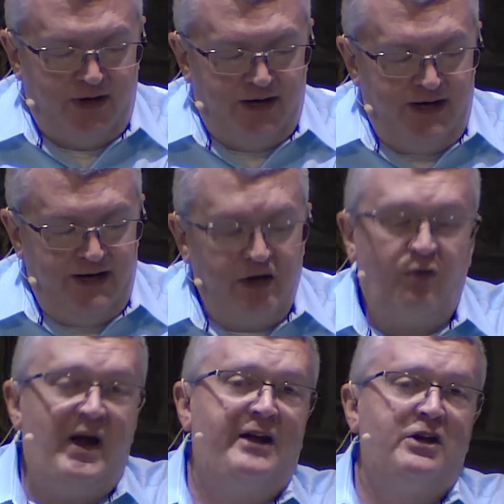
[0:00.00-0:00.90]
He
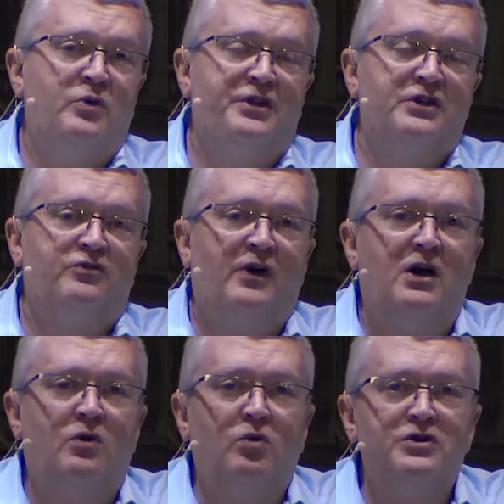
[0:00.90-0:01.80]
interacted with his
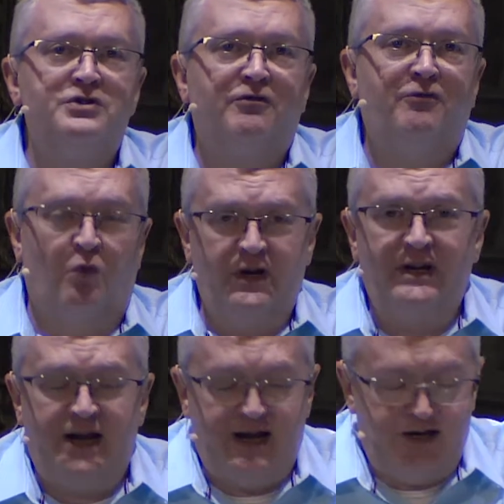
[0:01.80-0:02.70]
followers 40
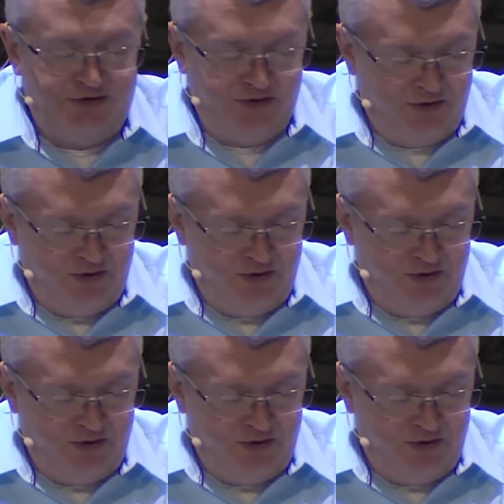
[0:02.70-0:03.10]
days,